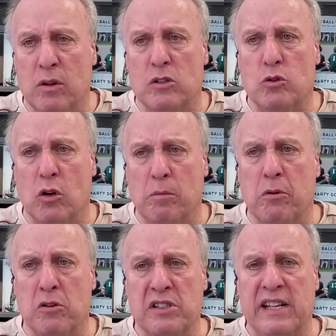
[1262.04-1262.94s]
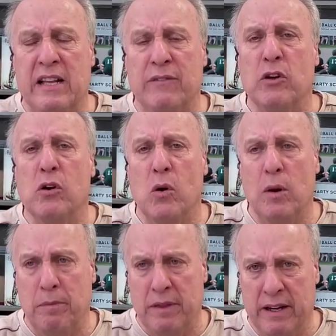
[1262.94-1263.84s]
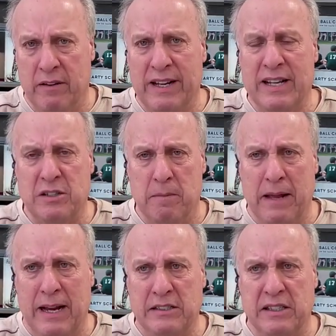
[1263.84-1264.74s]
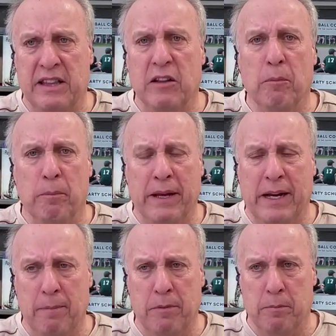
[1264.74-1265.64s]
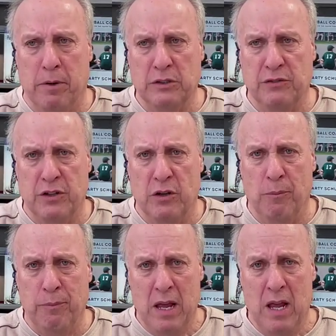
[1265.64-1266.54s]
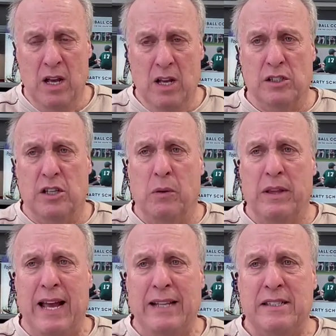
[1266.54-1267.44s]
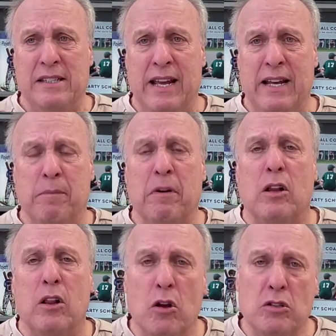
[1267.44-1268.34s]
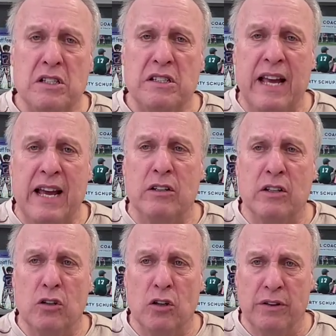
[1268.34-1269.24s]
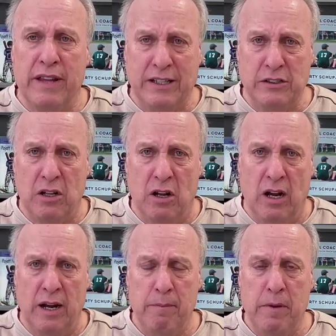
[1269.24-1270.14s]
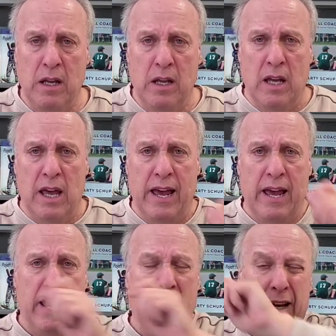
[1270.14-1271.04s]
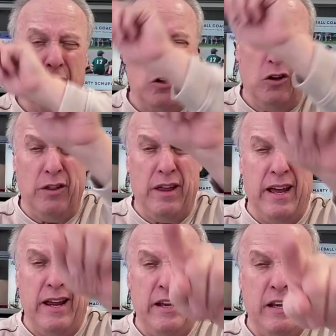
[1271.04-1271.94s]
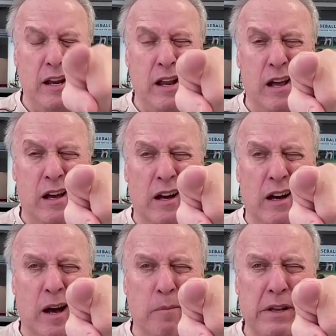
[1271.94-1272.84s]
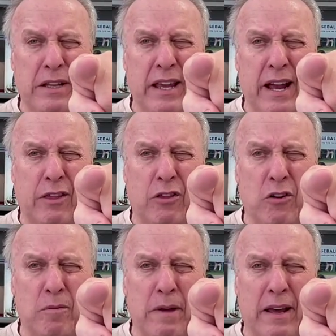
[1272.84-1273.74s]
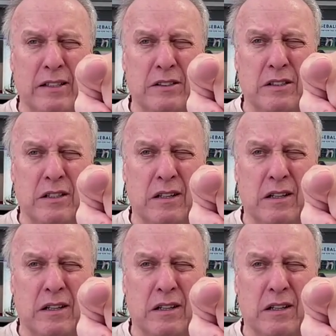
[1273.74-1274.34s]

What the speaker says: with a strong personality, if you go up there and ask them nicely, they'll pick up the books for you. So with that said, I'm going to close this out until next time. And until then, I'll meet you at third base.